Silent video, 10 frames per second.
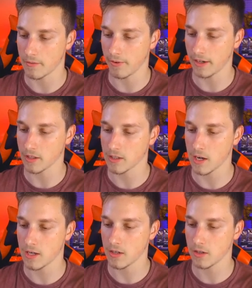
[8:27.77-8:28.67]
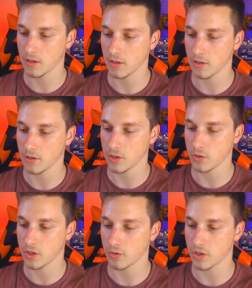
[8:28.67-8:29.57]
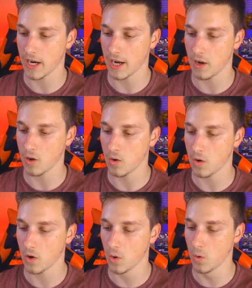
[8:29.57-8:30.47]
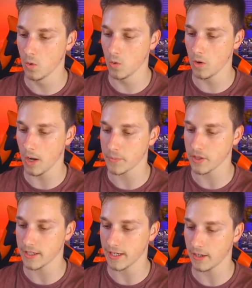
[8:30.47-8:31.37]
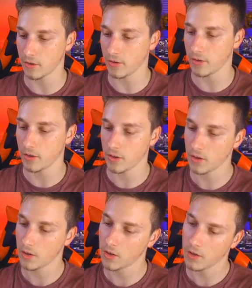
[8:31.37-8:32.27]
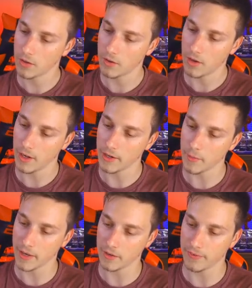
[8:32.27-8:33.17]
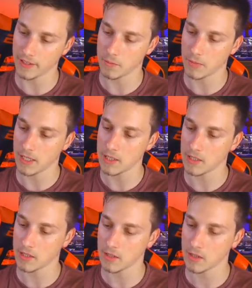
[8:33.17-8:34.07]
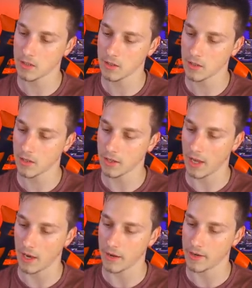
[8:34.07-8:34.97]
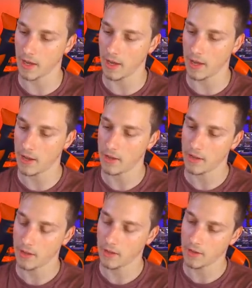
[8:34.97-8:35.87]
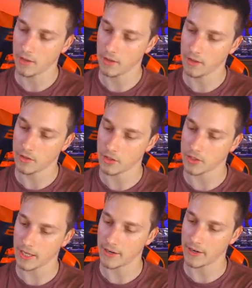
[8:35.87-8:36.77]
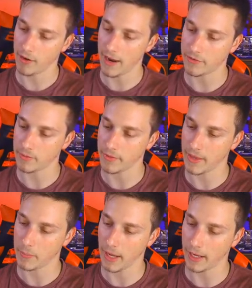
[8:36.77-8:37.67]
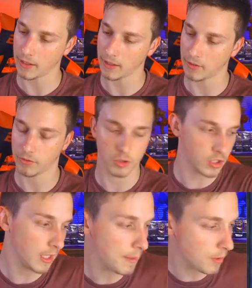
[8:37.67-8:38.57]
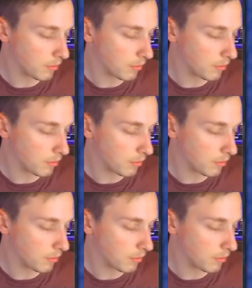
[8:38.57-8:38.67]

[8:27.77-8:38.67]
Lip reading: Frankenstein. Choo Choon Chow. Ooh, Upside Down. Another Mecha Phantom Beast. And just a rare from that pack, unfortunately,